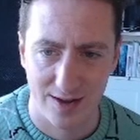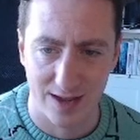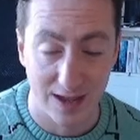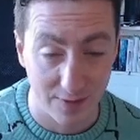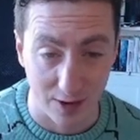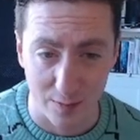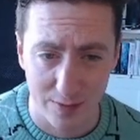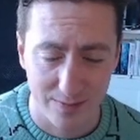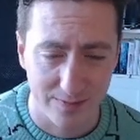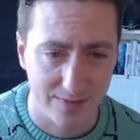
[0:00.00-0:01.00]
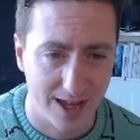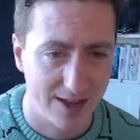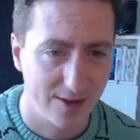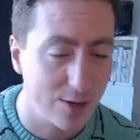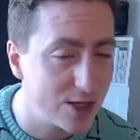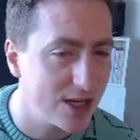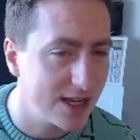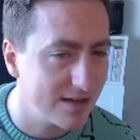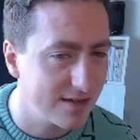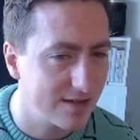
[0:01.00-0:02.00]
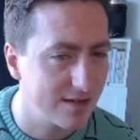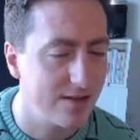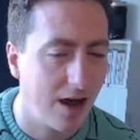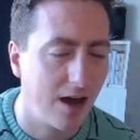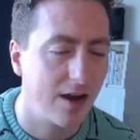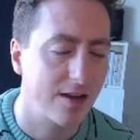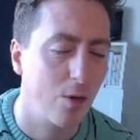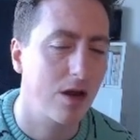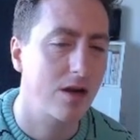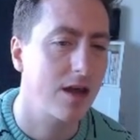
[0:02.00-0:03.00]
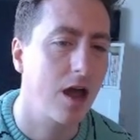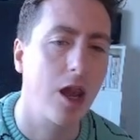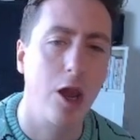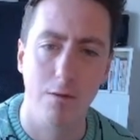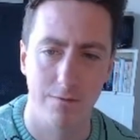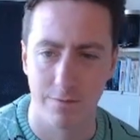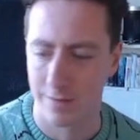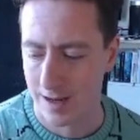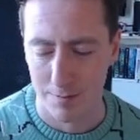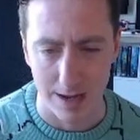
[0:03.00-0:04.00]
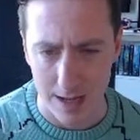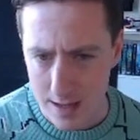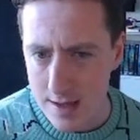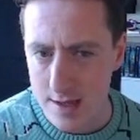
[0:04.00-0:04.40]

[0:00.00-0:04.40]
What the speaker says: giving up, which is not a quality I love in me.